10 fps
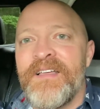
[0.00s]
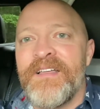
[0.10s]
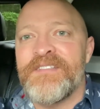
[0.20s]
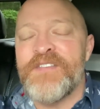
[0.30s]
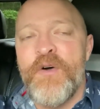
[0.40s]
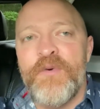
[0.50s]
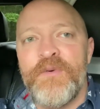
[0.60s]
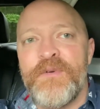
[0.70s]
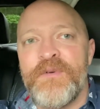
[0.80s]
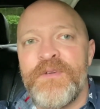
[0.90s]
So
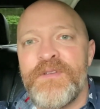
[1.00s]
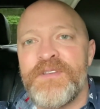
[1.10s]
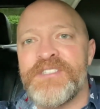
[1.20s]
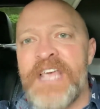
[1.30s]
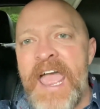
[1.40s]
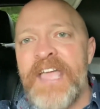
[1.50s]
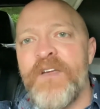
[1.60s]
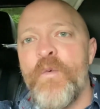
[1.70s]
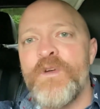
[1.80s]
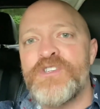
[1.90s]
take
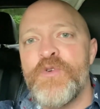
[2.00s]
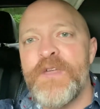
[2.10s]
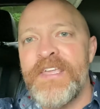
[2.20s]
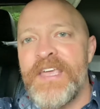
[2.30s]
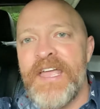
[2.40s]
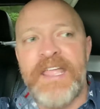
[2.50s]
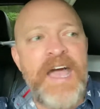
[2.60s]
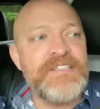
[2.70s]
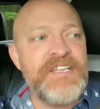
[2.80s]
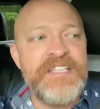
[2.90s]
what you can get,
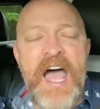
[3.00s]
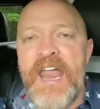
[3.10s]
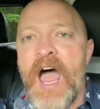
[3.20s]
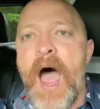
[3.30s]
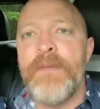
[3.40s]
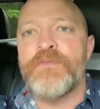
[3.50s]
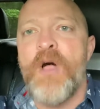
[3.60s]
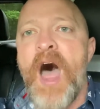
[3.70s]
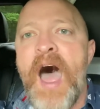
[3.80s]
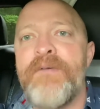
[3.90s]
guys. It's not
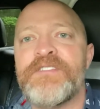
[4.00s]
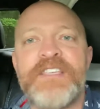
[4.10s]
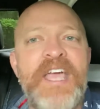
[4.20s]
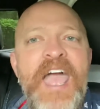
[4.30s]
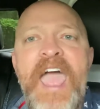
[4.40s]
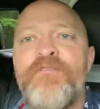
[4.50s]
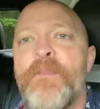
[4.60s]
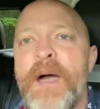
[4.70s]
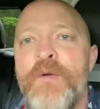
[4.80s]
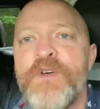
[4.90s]
optimal. Obviously,
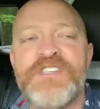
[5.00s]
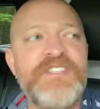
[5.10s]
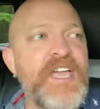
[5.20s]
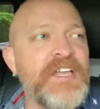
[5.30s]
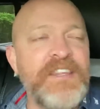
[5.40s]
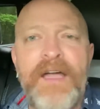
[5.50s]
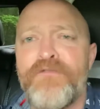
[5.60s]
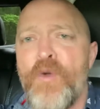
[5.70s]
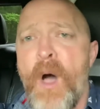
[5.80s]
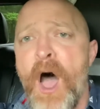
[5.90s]
everybody wishes they could live
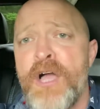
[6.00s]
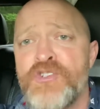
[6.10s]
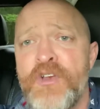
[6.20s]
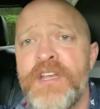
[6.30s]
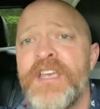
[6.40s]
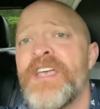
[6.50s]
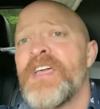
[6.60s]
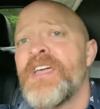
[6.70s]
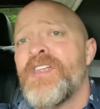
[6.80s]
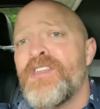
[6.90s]
to 100,
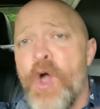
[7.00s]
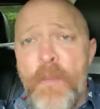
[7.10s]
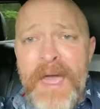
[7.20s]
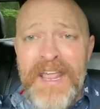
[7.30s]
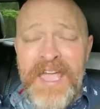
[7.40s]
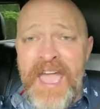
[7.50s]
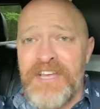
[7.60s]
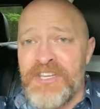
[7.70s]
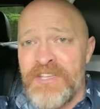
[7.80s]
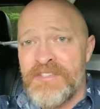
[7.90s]
no
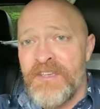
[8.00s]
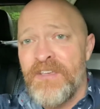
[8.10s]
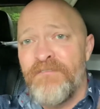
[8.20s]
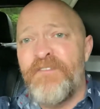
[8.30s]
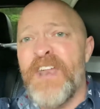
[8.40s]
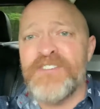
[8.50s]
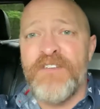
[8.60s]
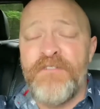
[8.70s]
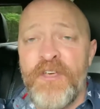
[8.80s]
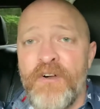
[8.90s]
medications, fit as a
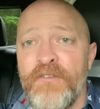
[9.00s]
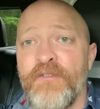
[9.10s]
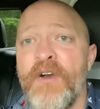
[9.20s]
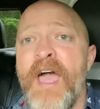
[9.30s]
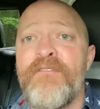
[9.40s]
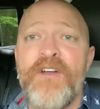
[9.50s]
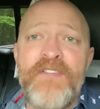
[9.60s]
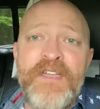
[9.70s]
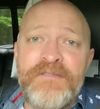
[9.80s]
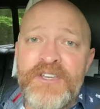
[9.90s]
fiddle forever, and
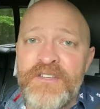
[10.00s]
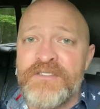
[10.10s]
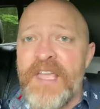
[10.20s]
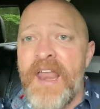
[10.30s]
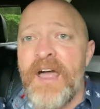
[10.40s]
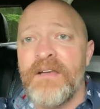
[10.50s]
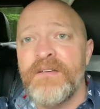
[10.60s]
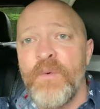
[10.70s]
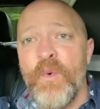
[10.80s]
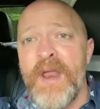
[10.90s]
then just kind of
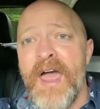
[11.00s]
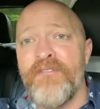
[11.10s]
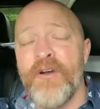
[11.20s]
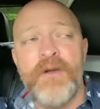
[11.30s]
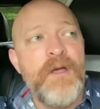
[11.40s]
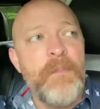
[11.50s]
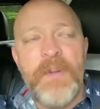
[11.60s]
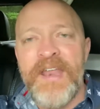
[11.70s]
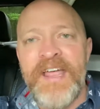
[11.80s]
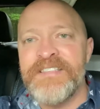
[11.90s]
whatever.
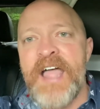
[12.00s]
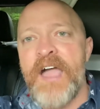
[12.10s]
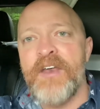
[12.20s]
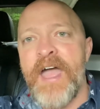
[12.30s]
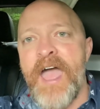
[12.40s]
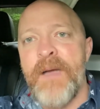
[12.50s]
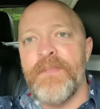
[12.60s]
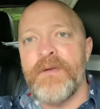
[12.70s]
But it's not going to happen,